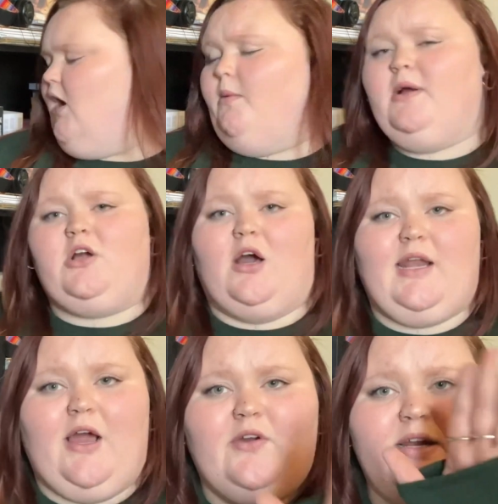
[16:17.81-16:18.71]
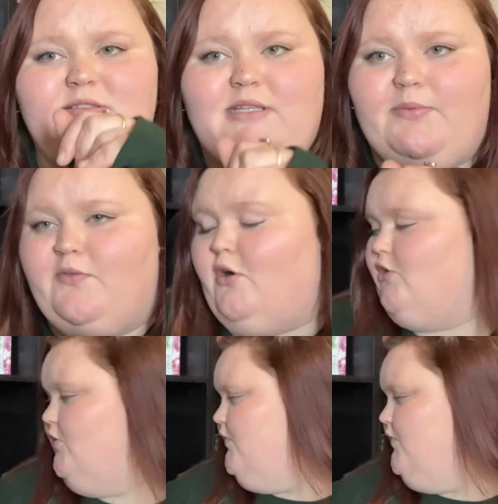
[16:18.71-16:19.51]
Oh my God, how could I skip over Archer's